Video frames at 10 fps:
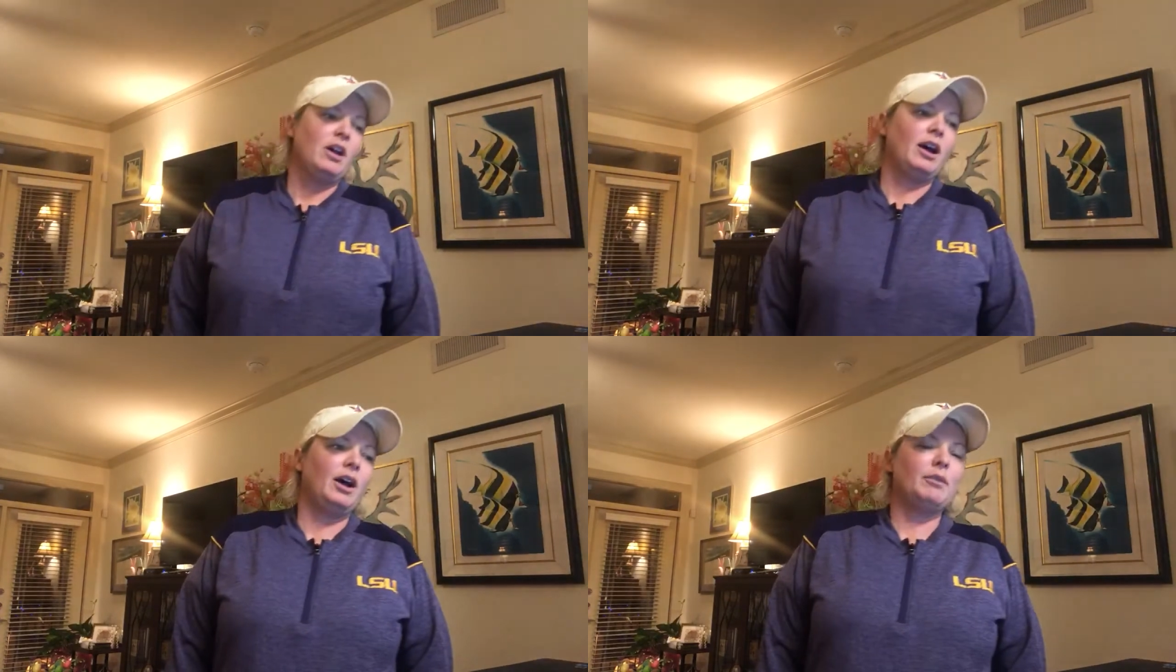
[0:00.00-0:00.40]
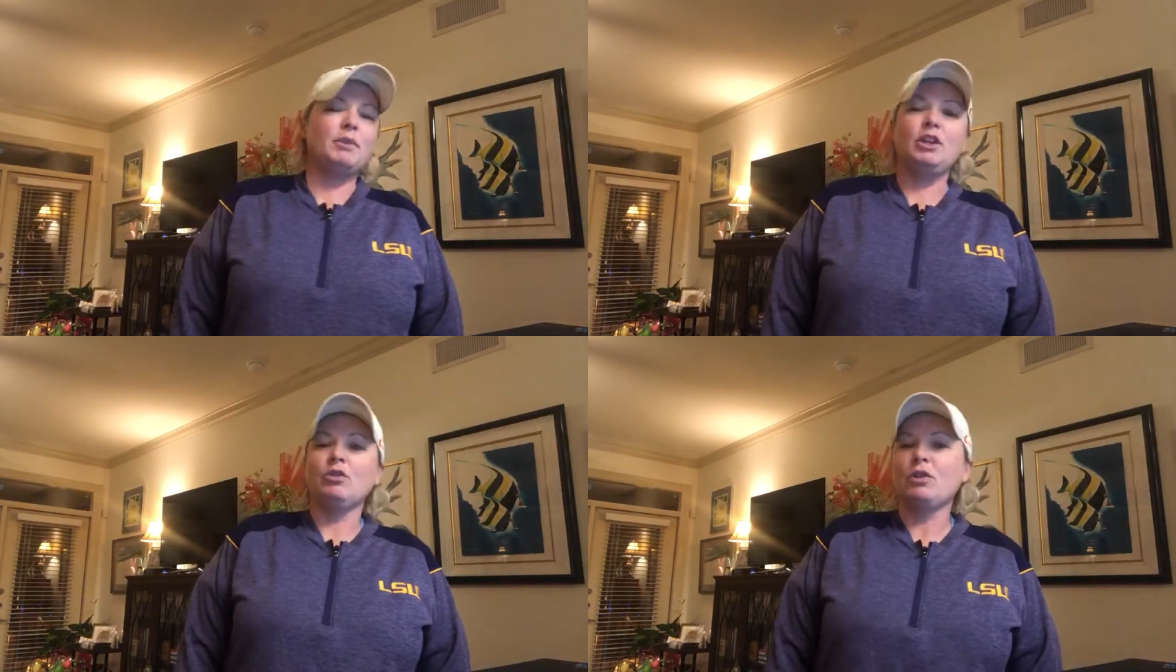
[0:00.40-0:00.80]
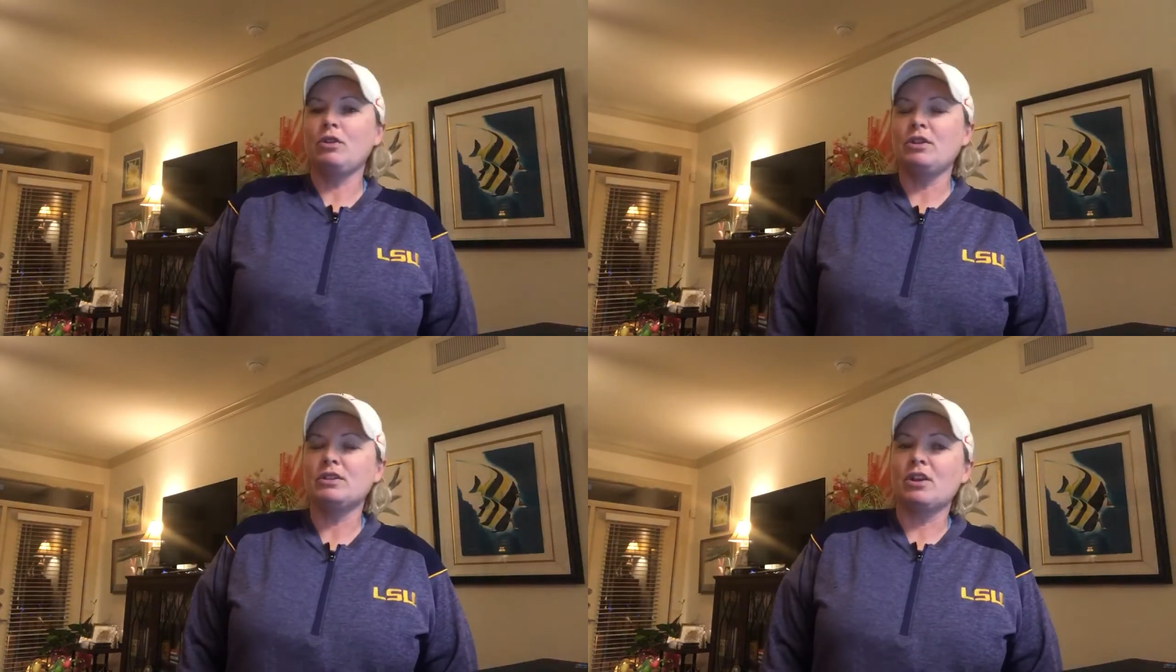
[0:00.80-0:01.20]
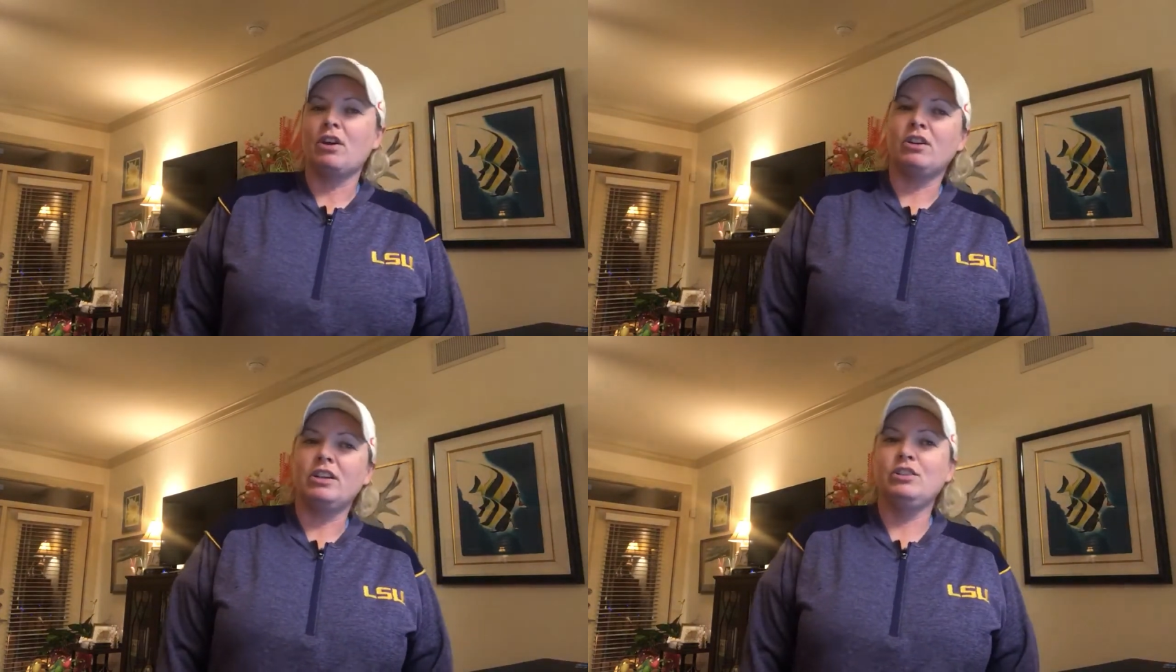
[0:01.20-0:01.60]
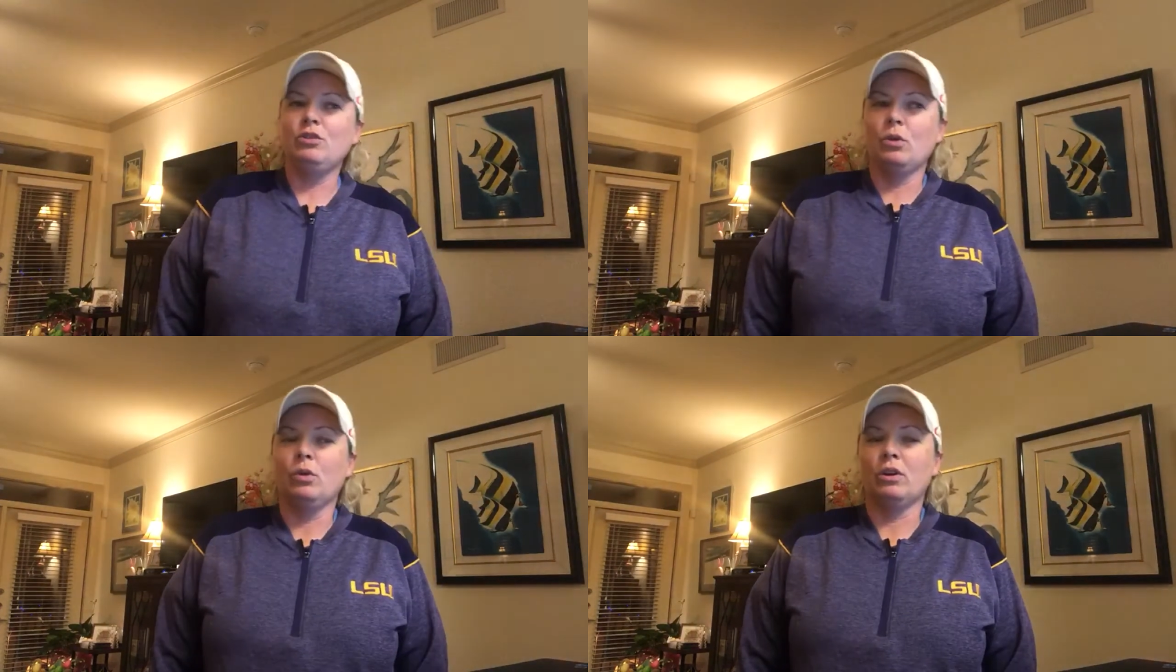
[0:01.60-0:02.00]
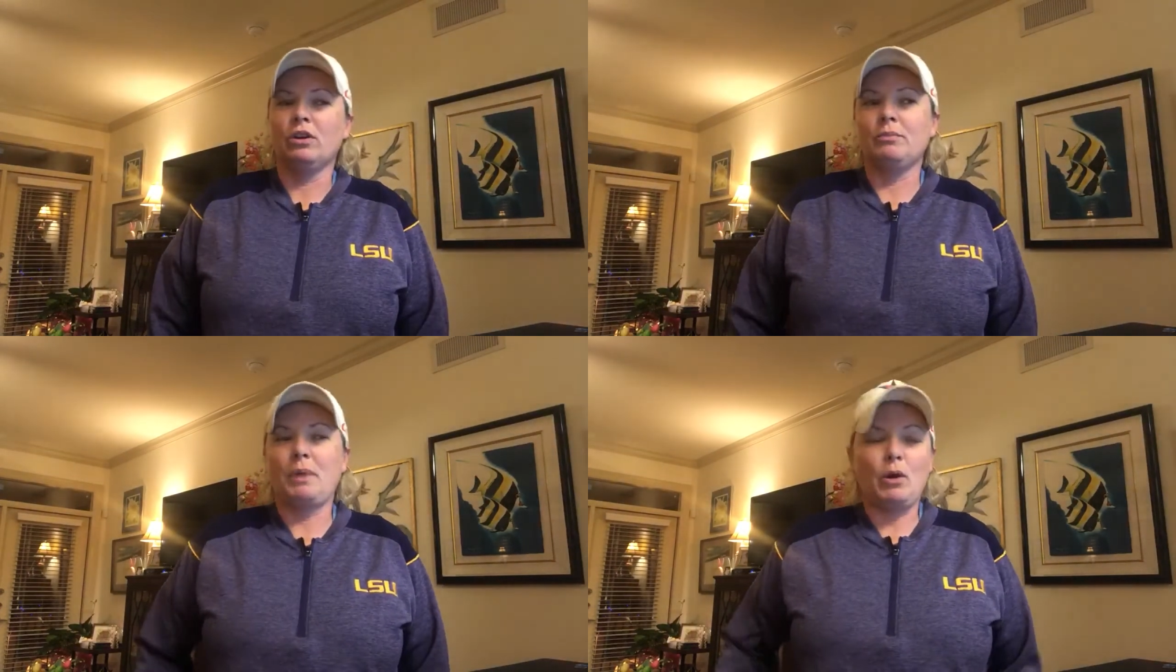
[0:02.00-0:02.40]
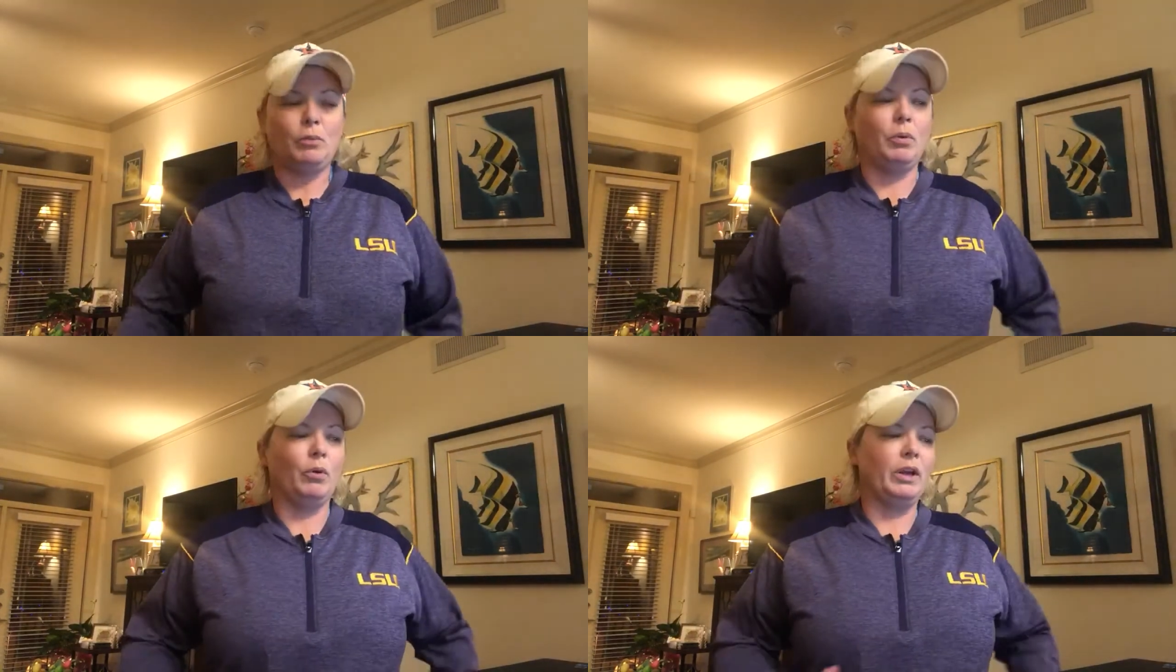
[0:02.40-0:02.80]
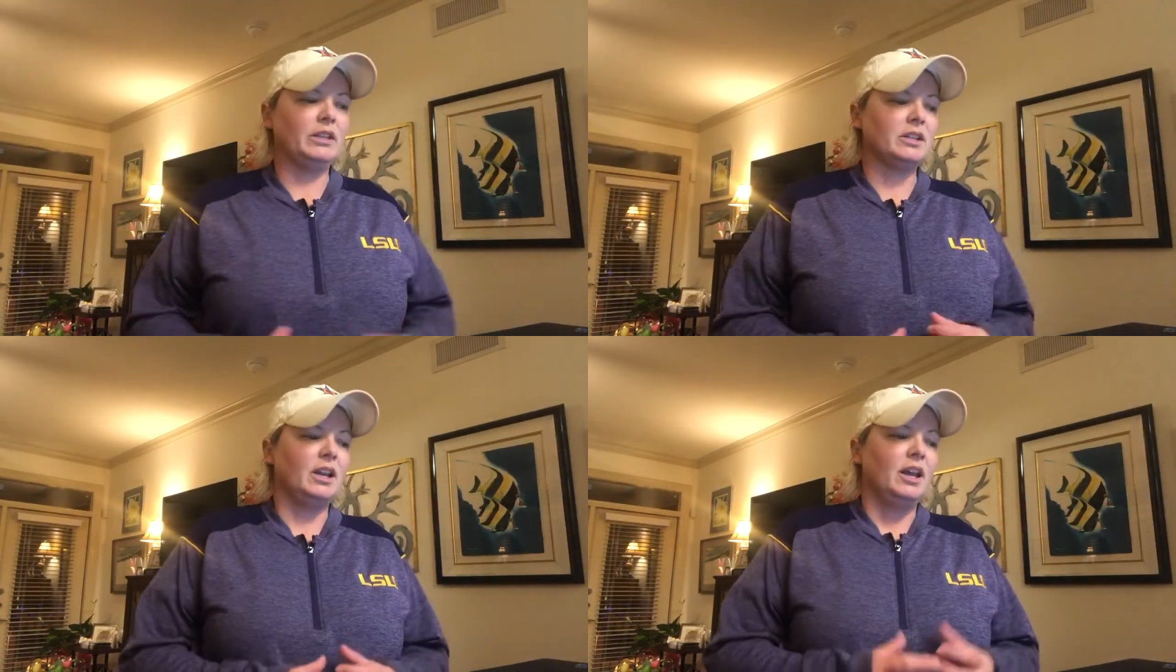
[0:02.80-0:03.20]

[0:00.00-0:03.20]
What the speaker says: And you'll notice on your PowerPoint